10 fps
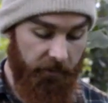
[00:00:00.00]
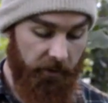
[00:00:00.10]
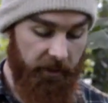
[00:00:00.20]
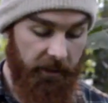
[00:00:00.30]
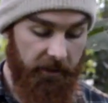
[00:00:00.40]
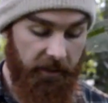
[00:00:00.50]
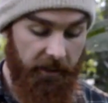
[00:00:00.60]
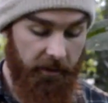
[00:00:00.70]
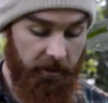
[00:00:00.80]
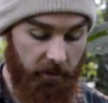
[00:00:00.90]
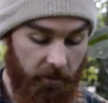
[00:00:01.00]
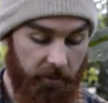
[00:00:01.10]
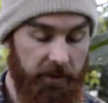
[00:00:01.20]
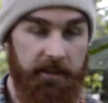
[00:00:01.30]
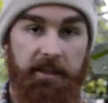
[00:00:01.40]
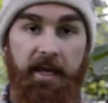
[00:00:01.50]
You get a completely